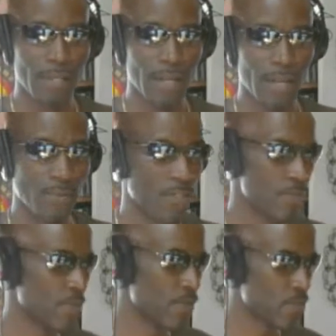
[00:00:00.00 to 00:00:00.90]
And this
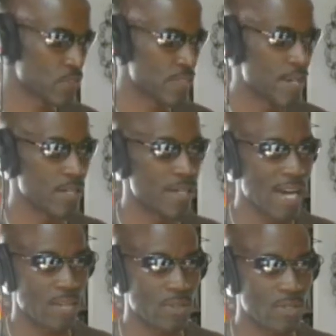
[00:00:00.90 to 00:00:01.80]
brother's staying
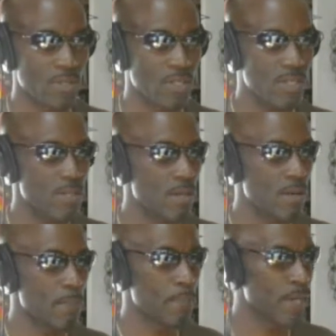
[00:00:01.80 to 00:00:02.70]
anonymous. This
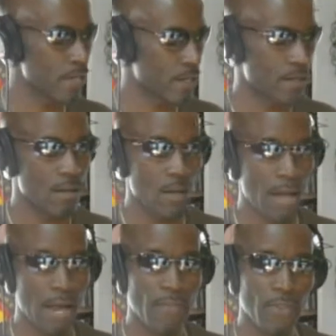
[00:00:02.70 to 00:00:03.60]
pick
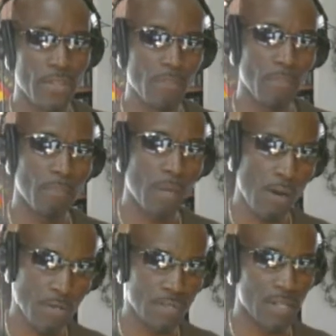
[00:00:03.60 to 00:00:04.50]
and this
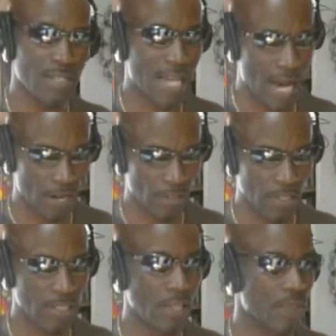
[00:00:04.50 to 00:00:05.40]
person is out of
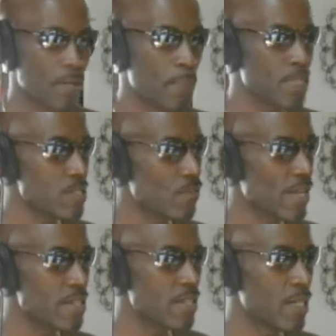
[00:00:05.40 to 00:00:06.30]
Philadelphia,
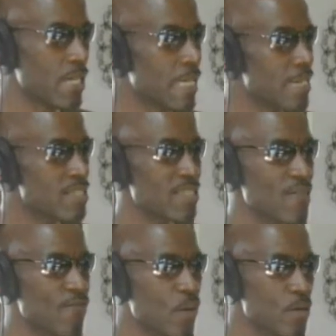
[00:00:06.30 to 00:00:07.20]
Pennsylvania. He says,
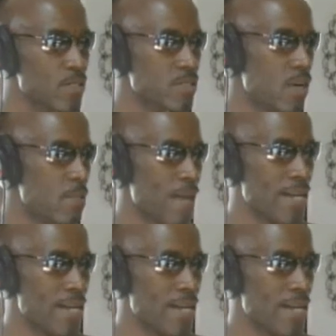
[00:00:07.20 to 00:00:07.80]
I'm focused on my